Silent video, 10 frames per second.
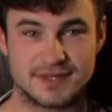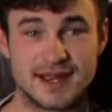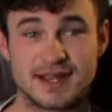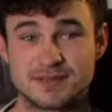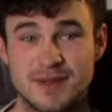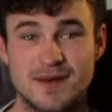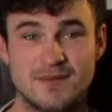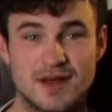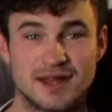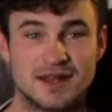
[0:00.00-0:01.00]
Dark's
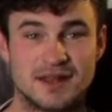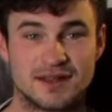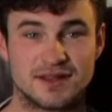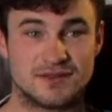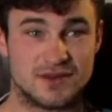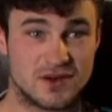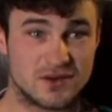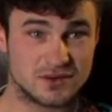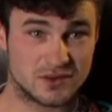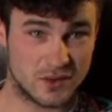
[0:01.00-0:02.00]
mum might not have
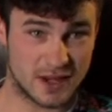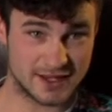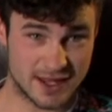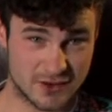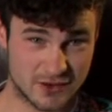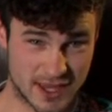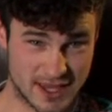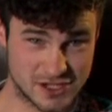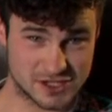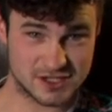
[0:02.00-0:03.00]
known quite how
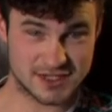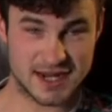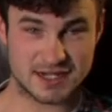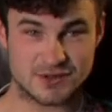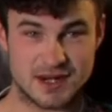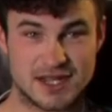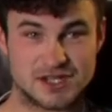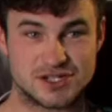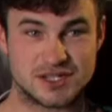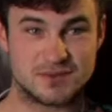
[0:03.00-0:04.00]
occasional Dark's
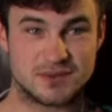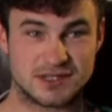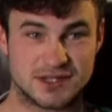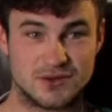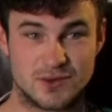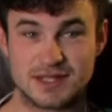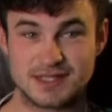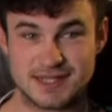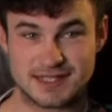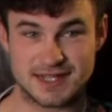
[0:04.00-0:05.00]
relationship with school
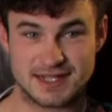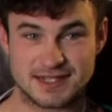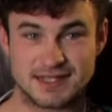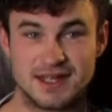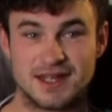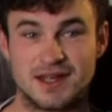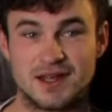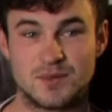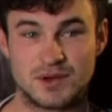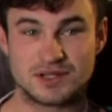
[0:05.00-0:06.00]
was these days,
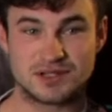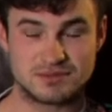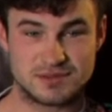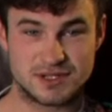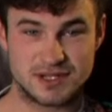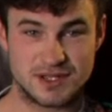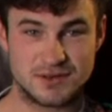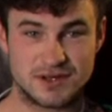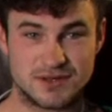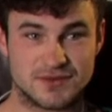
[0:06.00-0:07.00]
but she
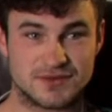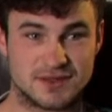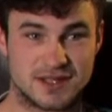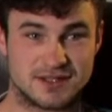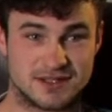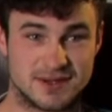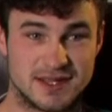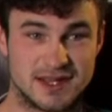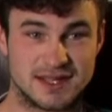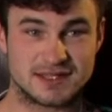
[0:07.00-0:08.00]
knew enough to
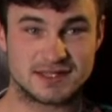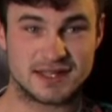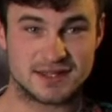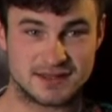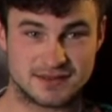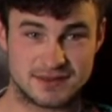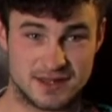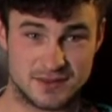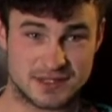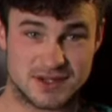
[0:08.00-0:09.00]
realise that
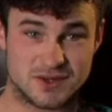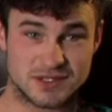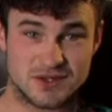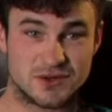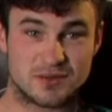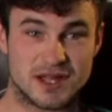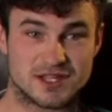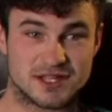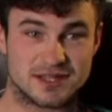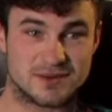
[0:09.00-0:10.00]
it was no school
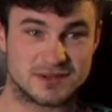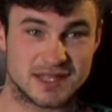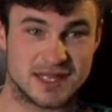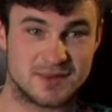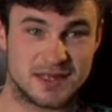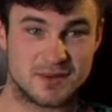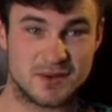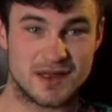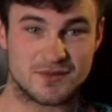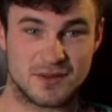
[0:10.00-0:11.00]
project that was keeping him
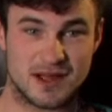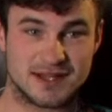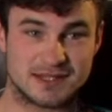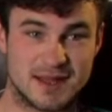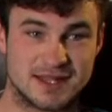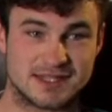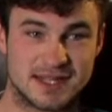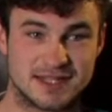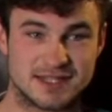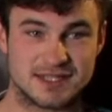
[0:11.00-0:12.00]
away from Connie's
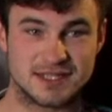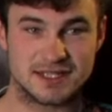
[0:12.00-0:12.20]
bedside.